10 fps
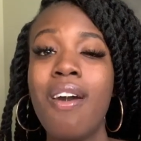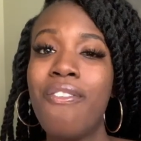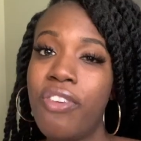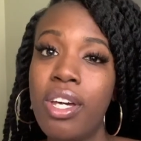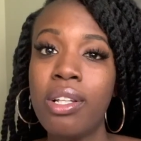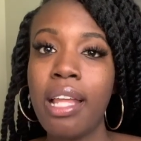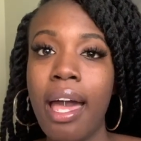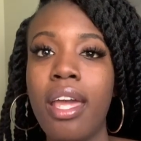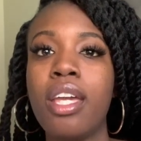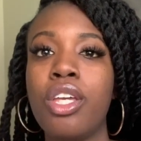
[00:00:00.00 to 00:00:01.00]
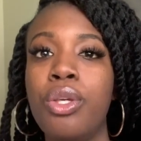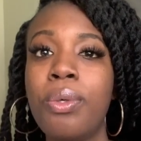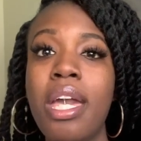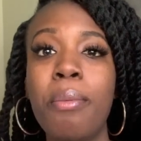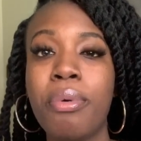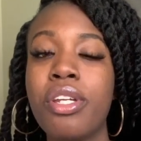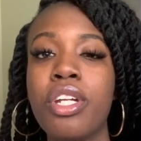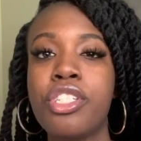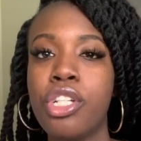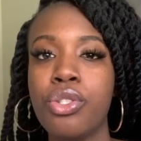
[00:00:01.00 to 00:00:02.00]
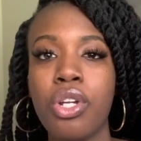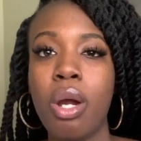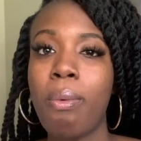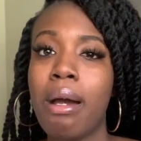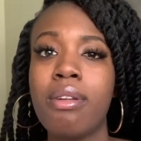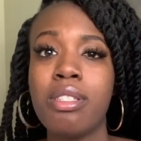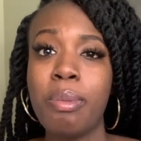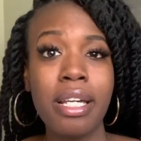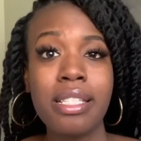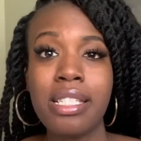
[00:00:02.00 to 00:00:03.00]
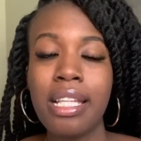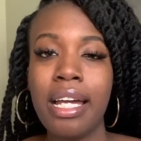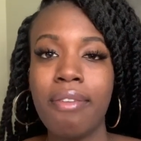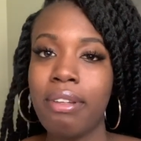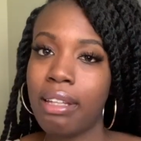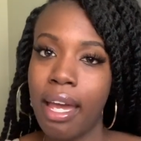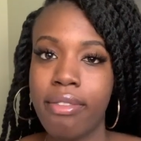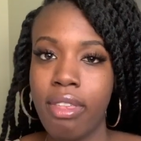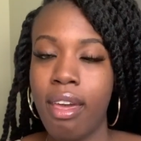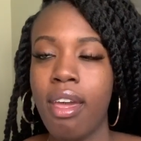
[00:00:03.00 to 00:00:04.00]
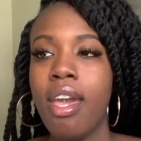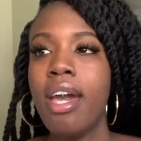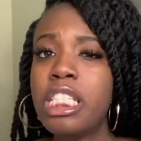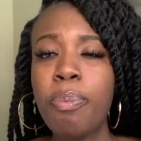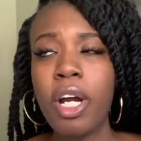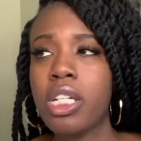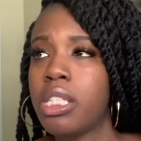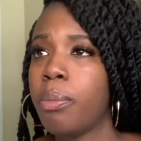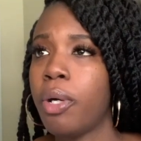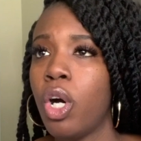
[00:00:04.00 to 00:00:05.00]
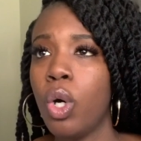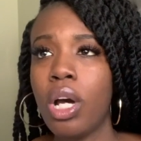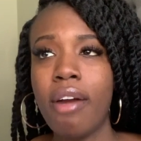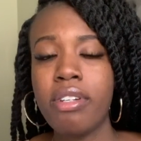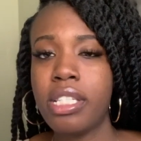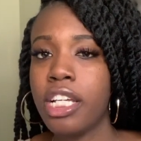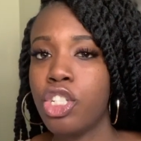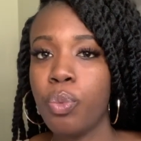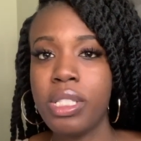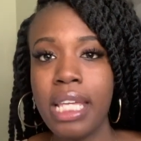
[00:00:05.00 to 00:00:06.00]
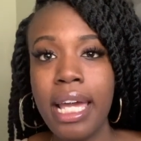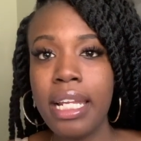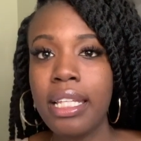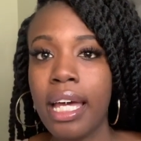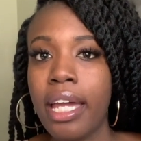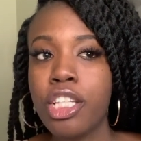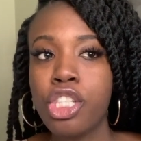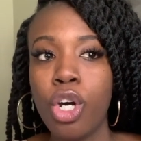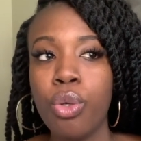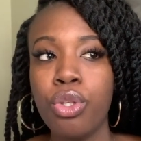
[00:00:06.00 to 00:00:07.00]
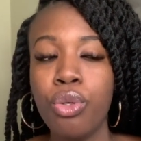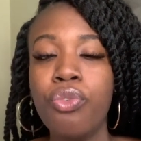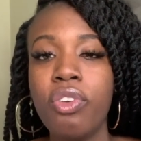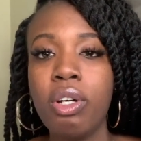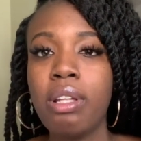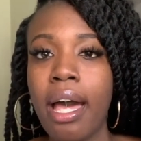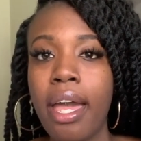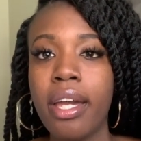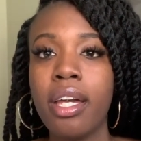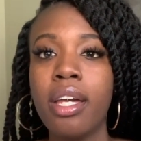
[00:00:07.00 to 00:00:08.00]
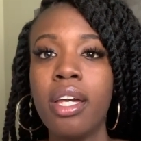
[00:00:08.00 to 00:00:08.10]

feel like you can't bring your children around us because it's not even like that. It sparks up a whole conversation with Teddi. Like, so you feel like